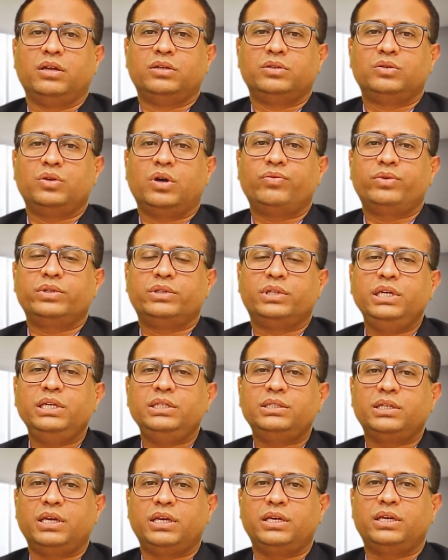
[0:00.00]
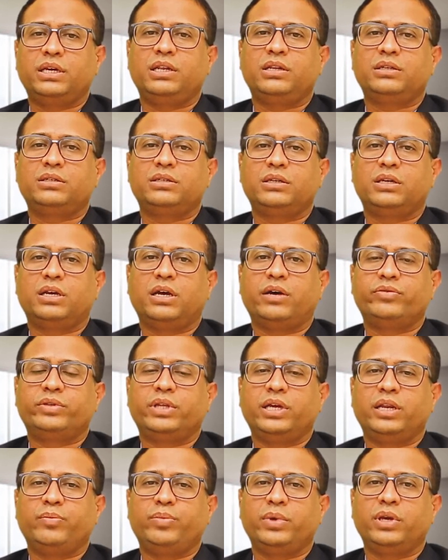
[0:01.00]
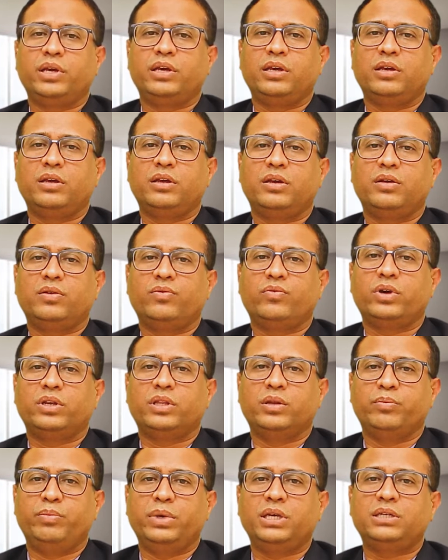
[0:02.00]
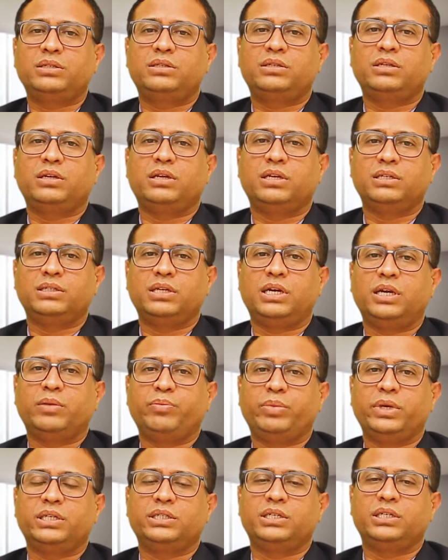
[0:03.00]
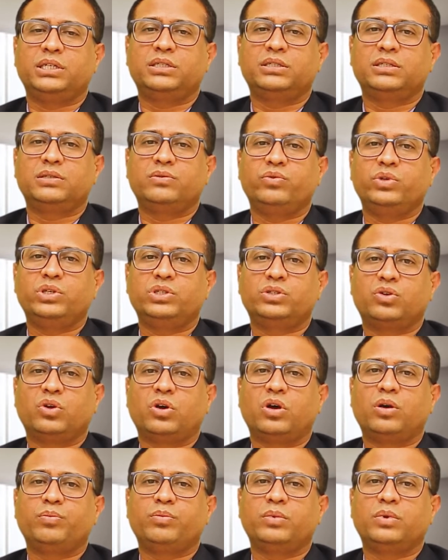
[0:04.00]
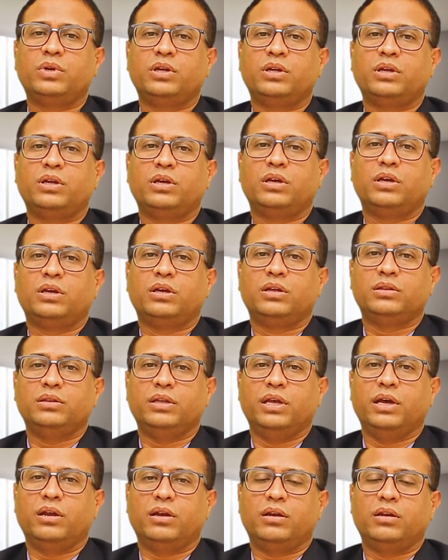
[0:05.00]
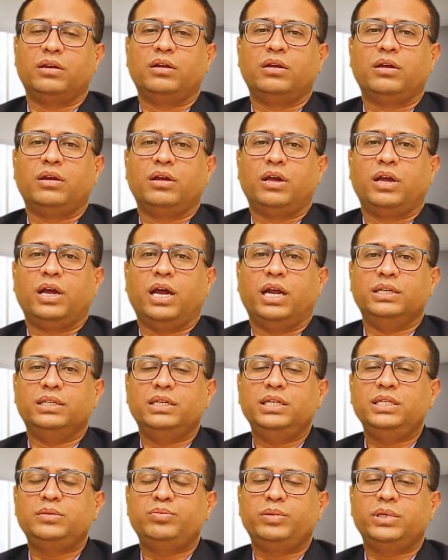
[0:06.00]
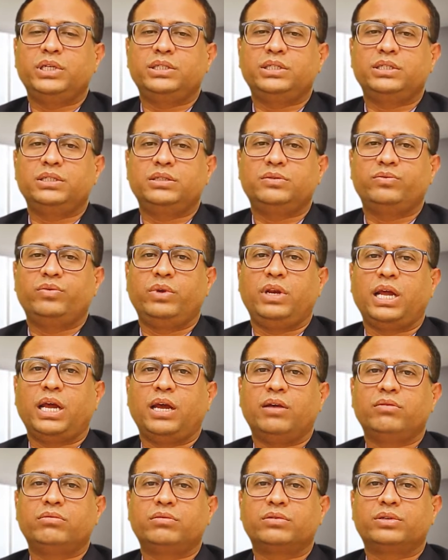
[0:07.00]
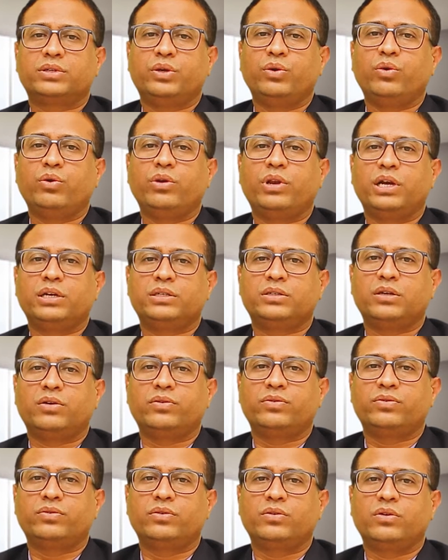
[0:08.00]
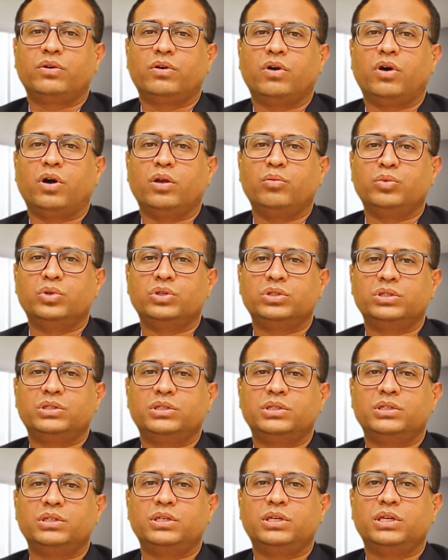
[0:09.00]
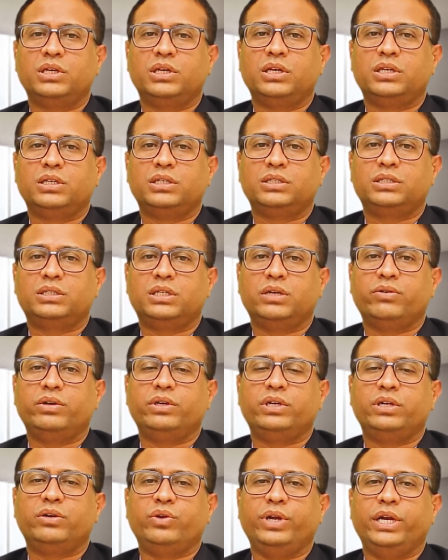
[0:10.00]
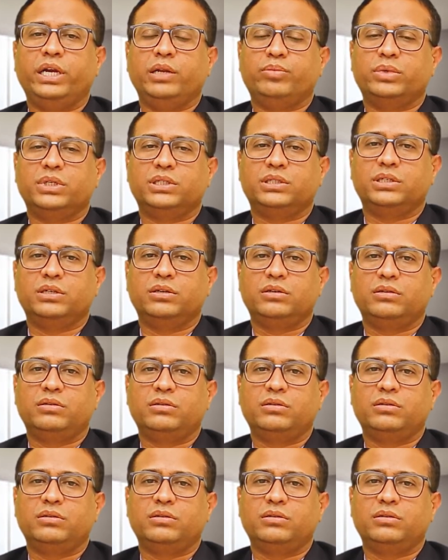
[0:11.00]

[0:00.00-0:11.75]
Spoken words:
So after 3 cycles of therapy, for the best result patients, we stop there. And these patients will have cure rates of almost 70 to 80%.